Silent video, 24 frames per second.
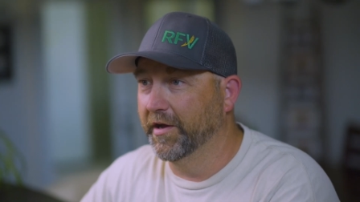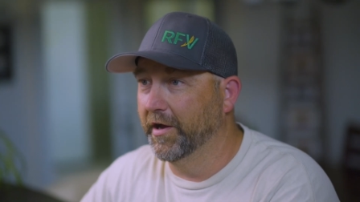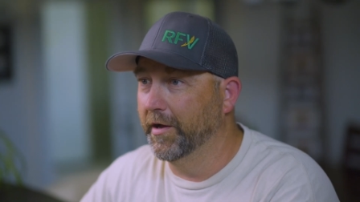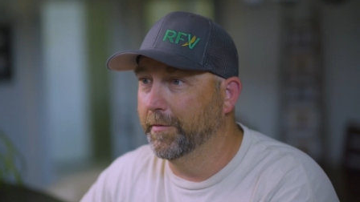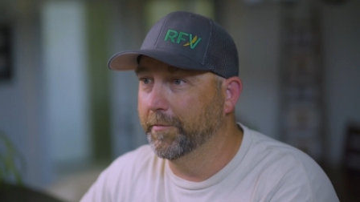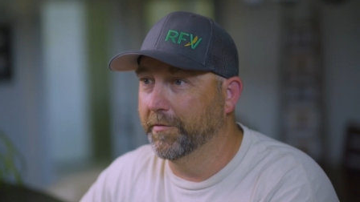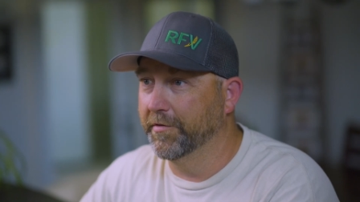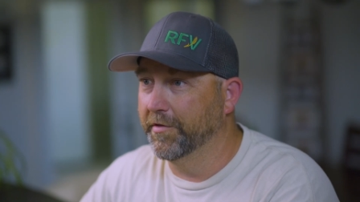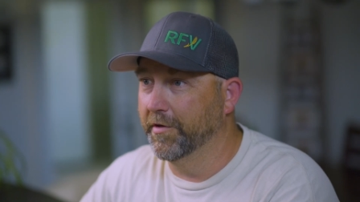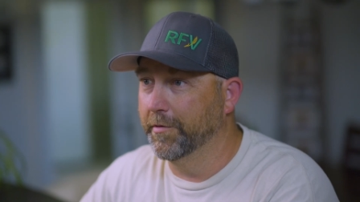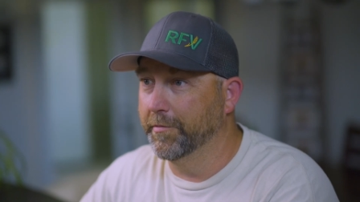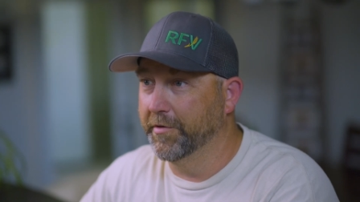
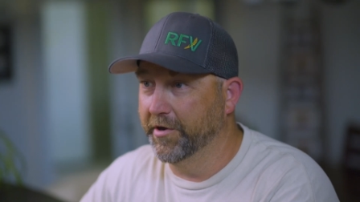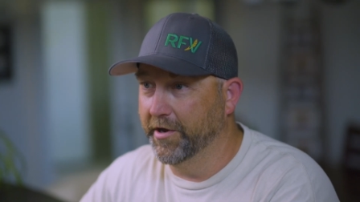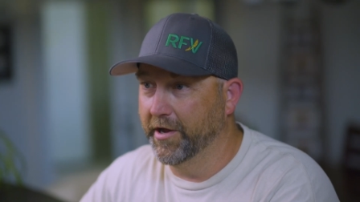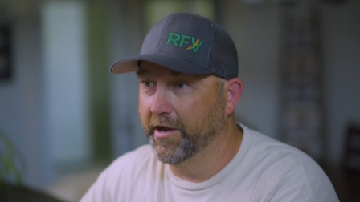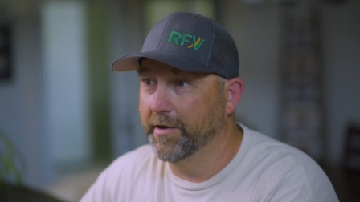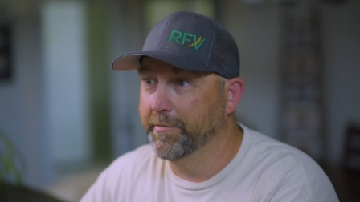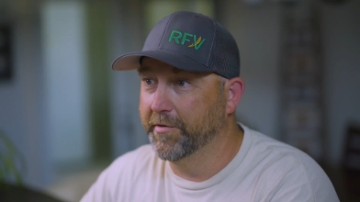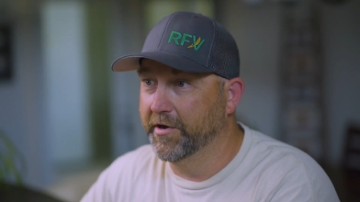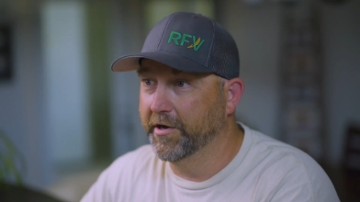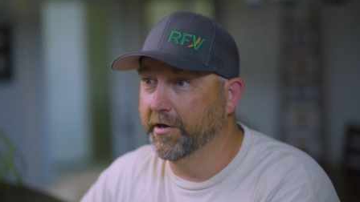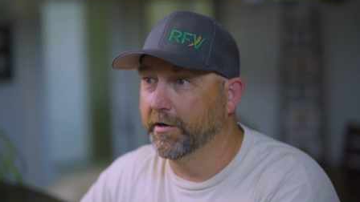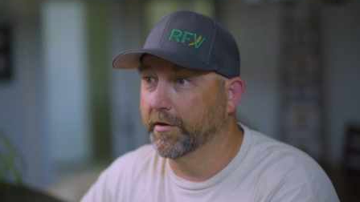time with them, and
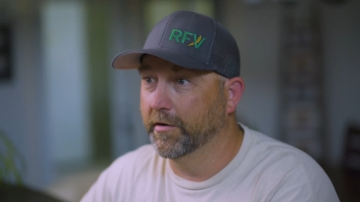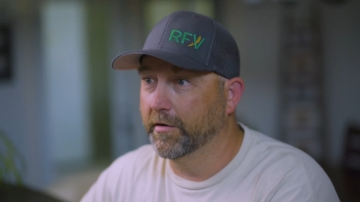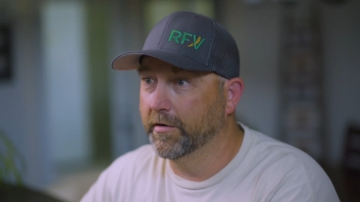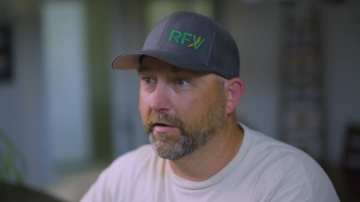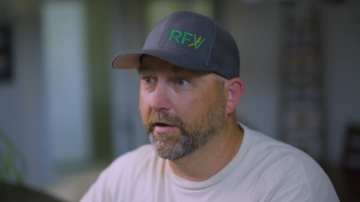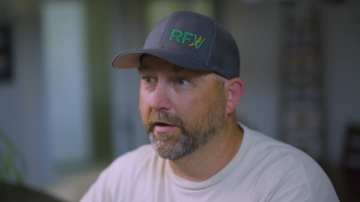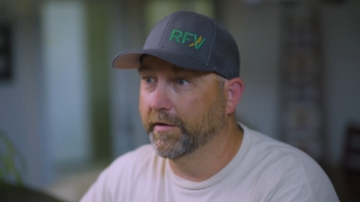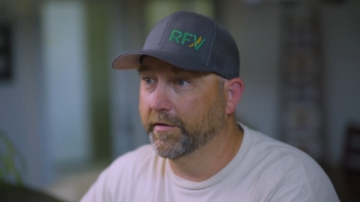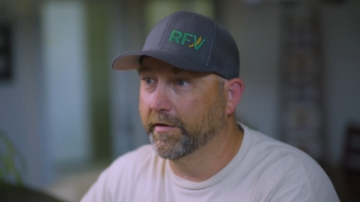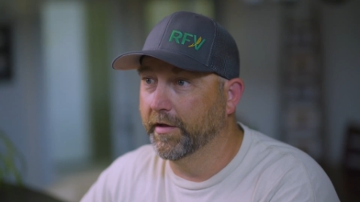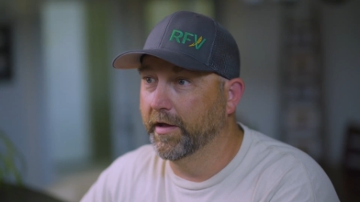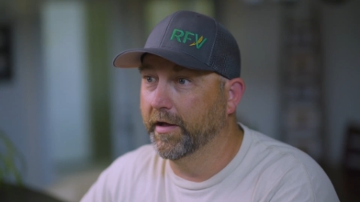I'm here,
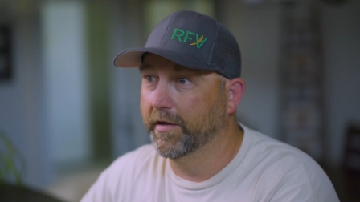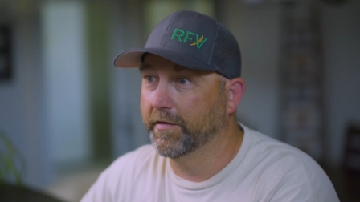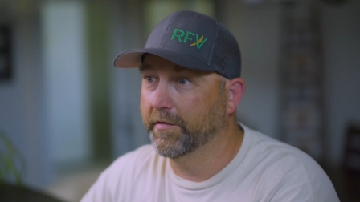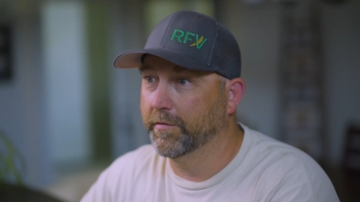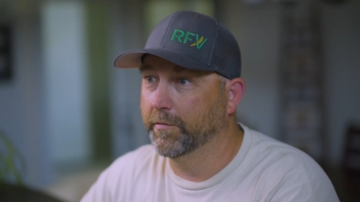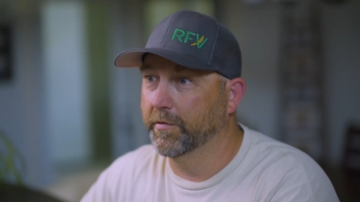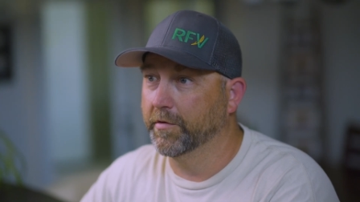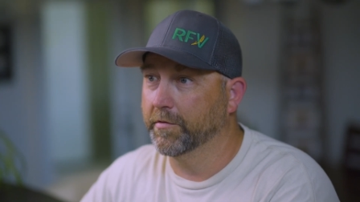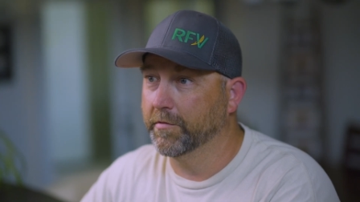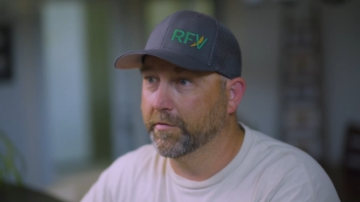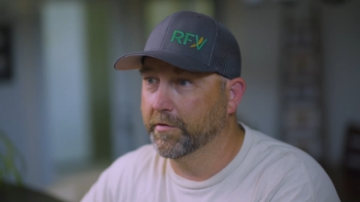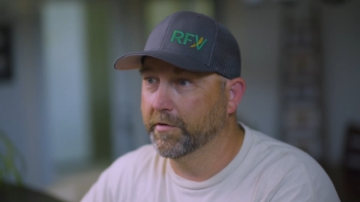and
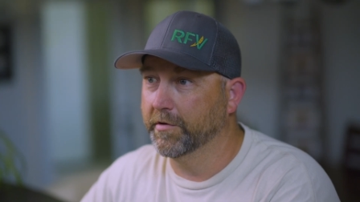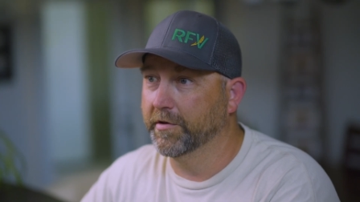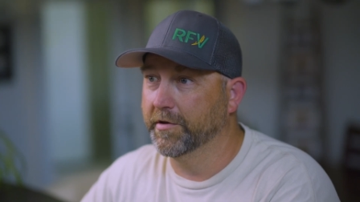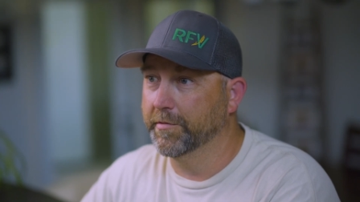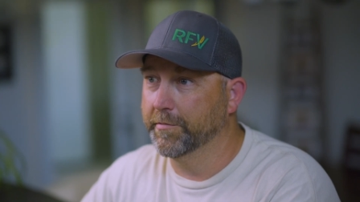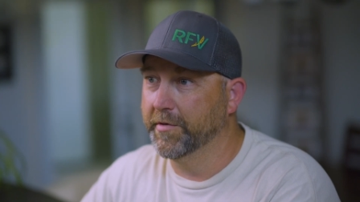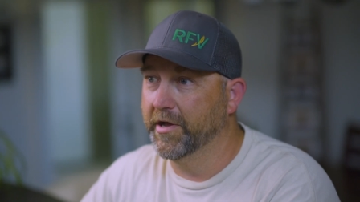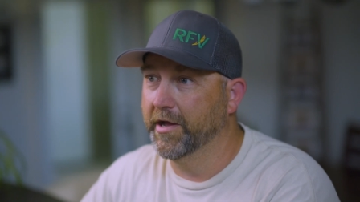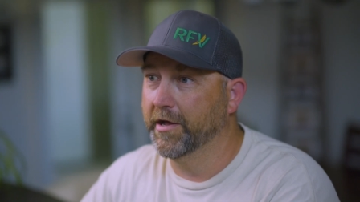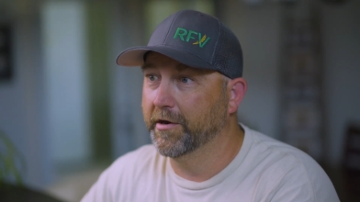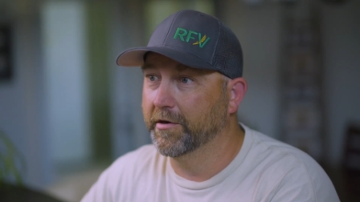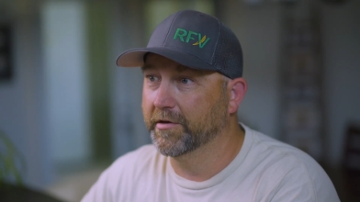that's what
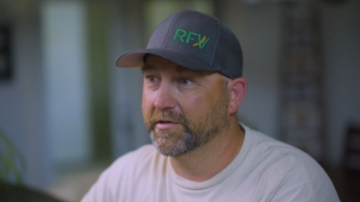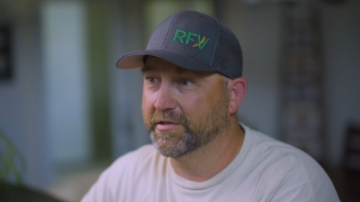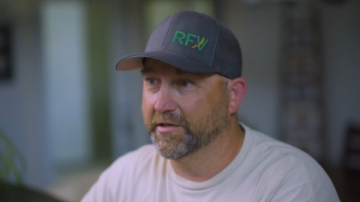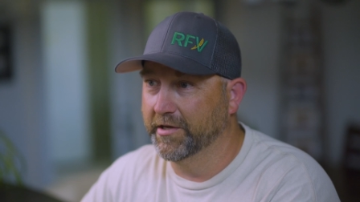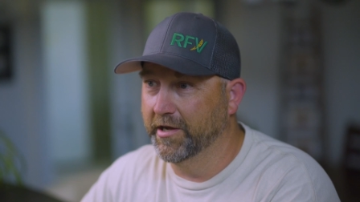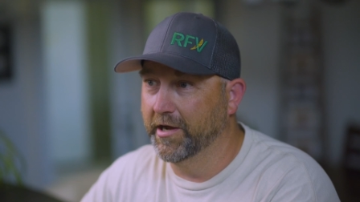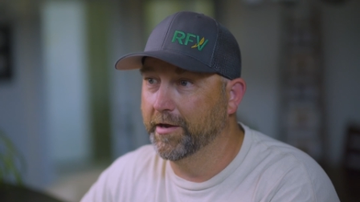really matters.